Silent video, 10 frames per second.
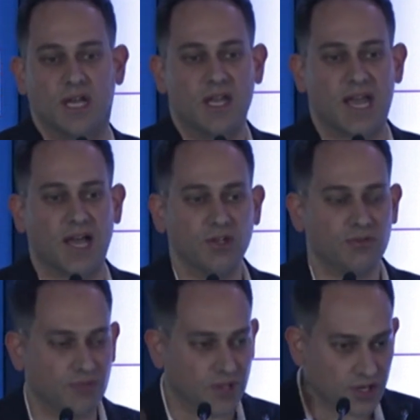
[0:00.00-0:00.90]
Now you
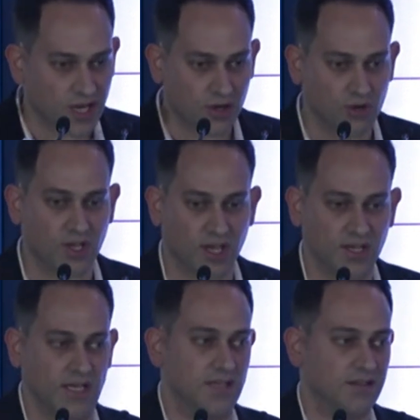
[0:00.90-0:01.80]
figured out, okay,
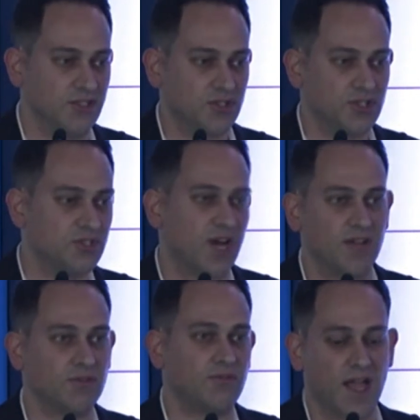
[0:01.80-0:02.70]
these are the
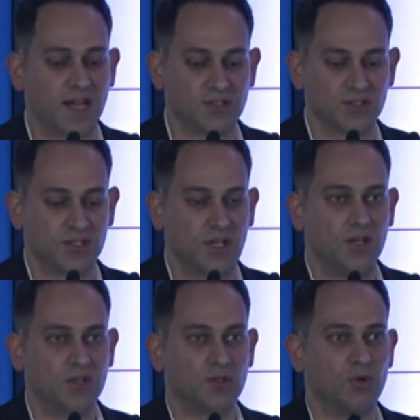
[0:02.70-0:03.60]
driving factors.
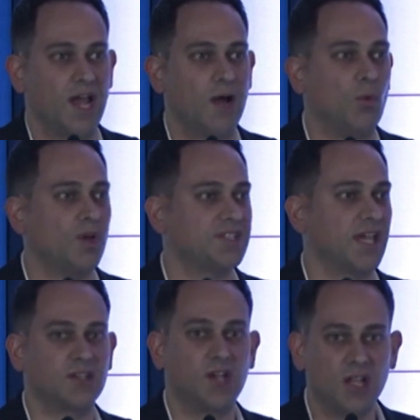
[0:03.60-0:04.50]
So now what
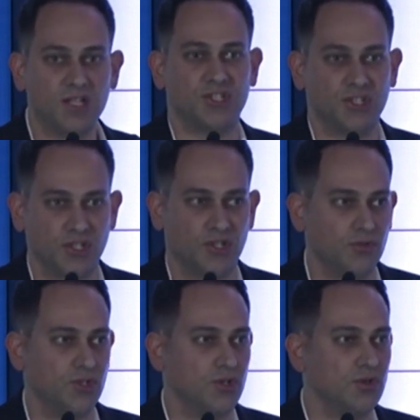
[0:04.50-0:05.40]
technology do you
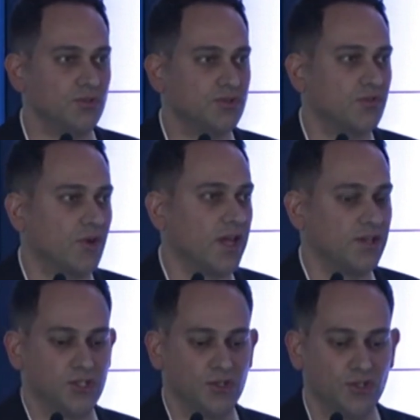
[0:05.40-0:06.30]
use, right?
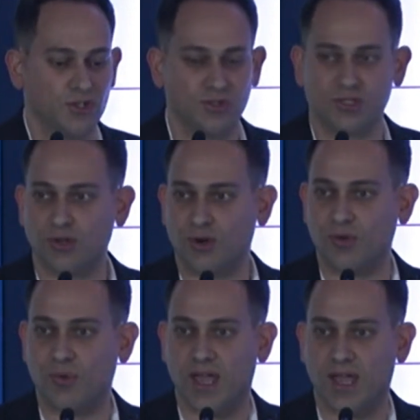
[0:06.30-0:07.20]
Do you use
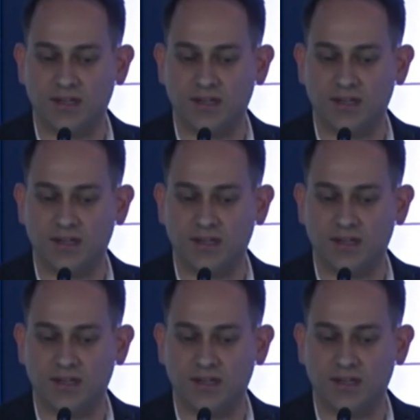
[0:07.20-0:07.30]
LoRaWAN?